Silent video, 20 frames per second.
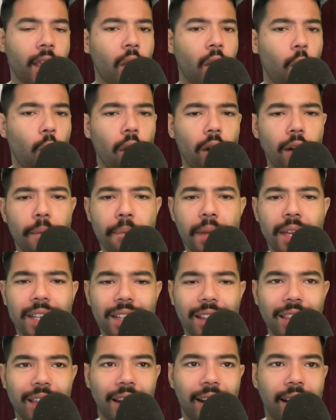Welcome
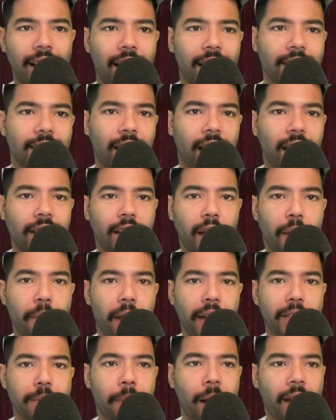into the Locked On
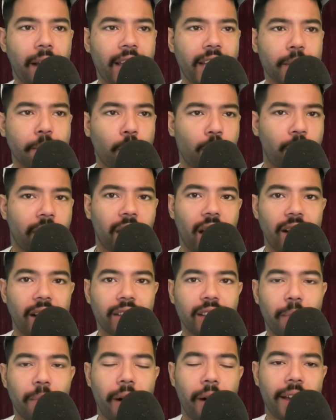Diamondbacks podcast, part of the
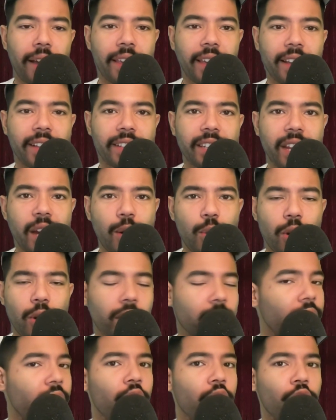Lockdown Podcast
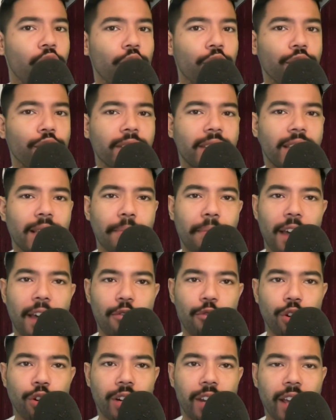Network, your team
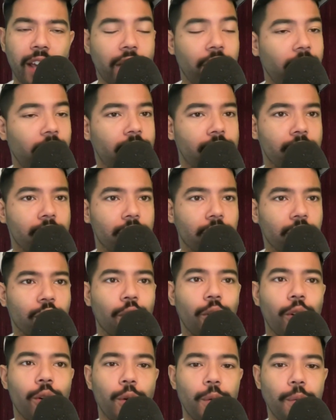every day. Listening
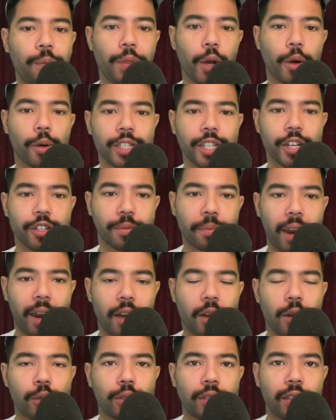to who? The always
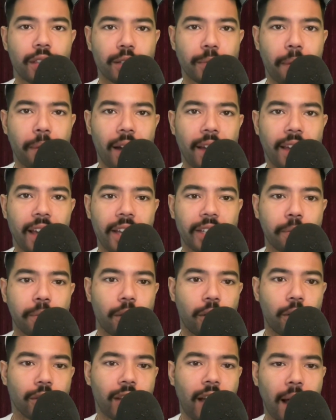charismatic host of this podcast,
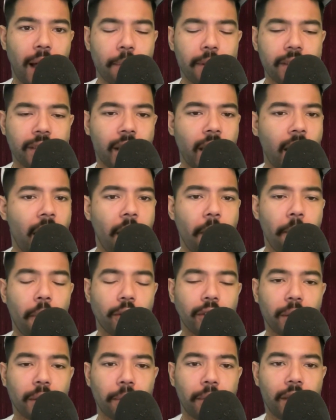Millard Thomas,
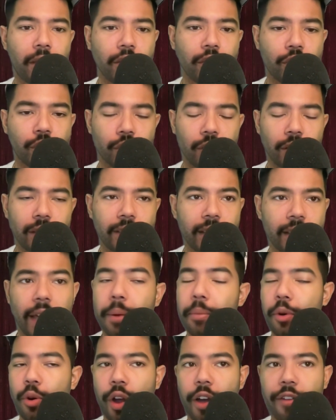multimedia journalist
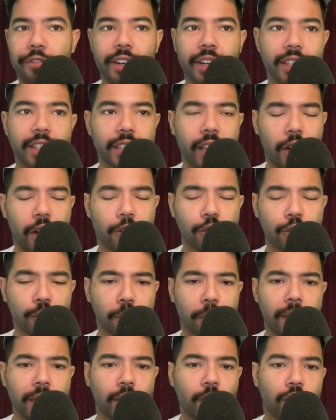and I'm a graphic designer. So
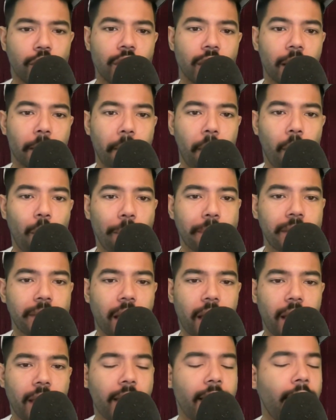please go check out my
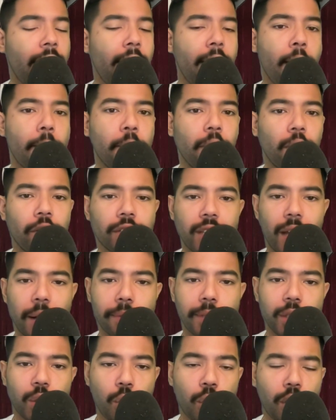website,
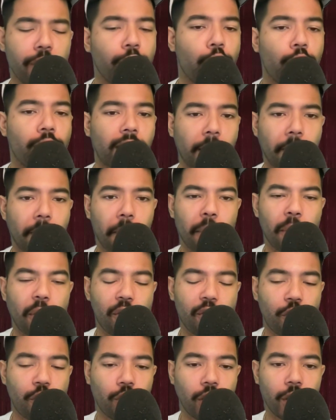
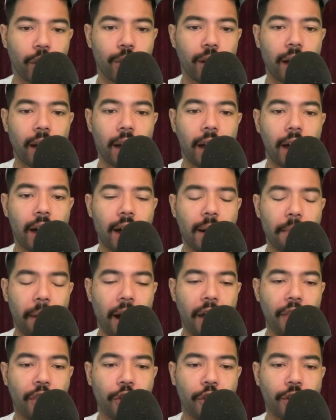MillardThomas24.myportfolio.com.
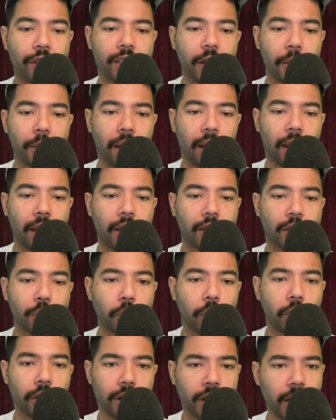On there, you can see all my latest
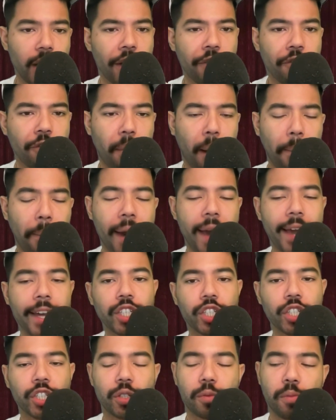work, from my
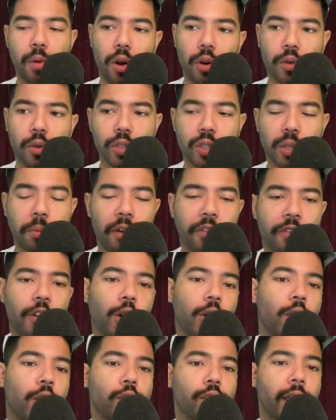packages to my articles to my
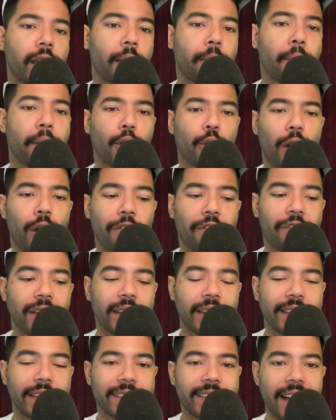photos and my
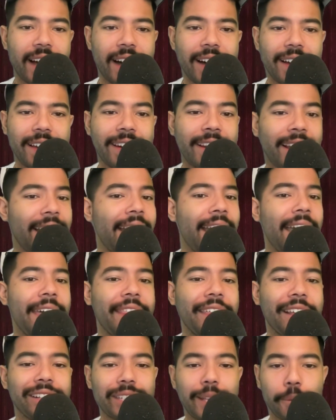graphic design.
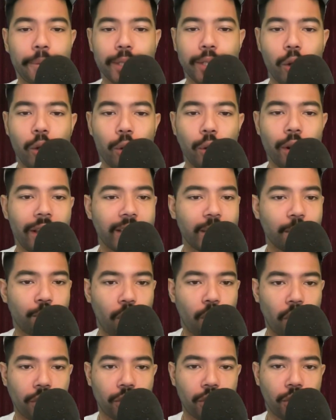This episode is
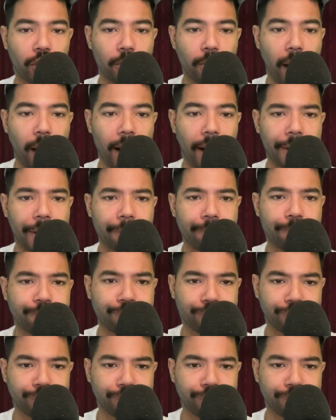brought to you by